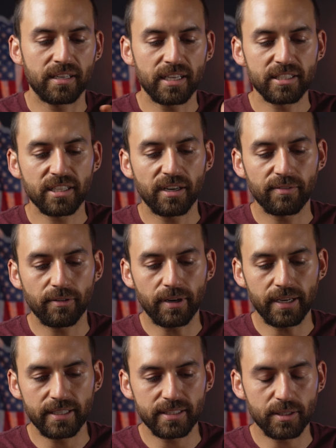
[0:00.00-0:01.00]
dust cover
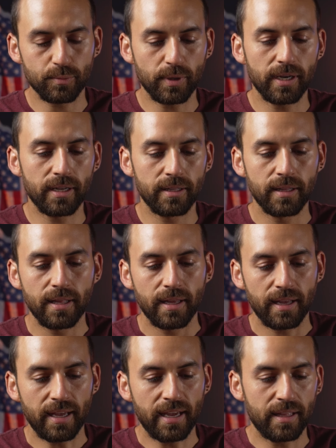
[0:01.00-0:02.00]
is as well,
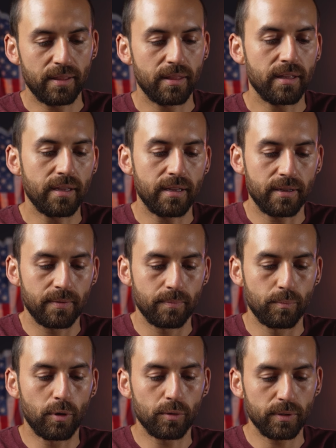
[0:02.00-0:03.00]
and the
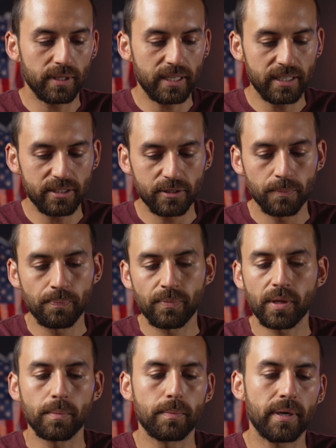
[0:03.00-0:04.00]
bolt release.
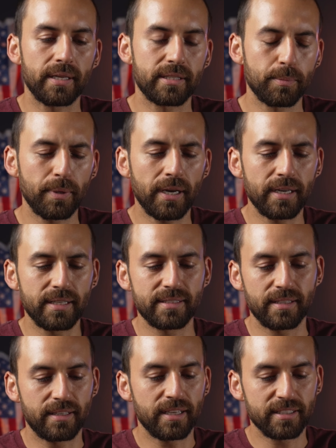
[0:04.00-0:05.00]
But to be
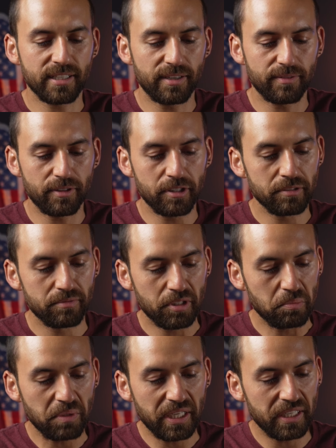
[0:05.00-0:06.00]
honest, the dust cover
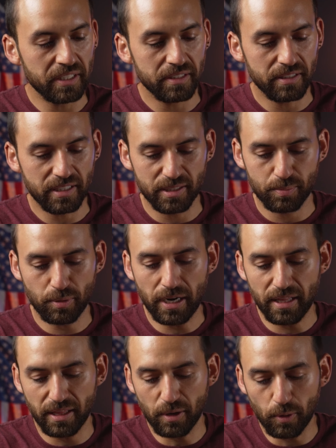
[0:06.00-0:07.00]
to me is
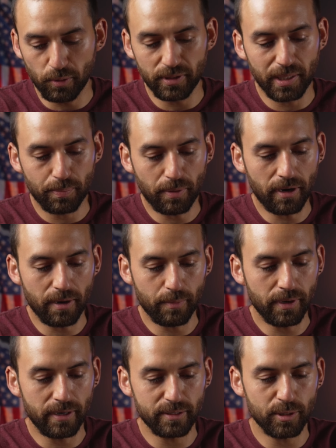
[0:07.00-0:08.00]
probably the only part
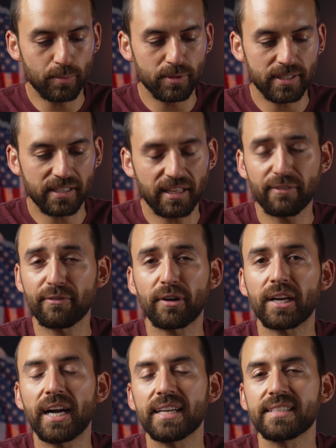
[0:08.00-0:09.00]
where it's almost like they
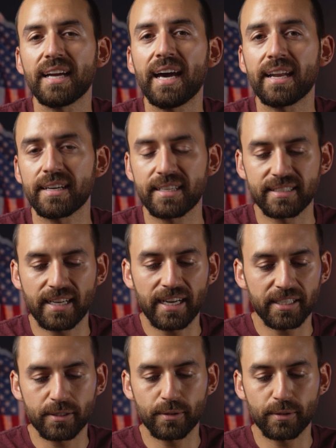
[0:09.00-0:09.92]
forgot to add a design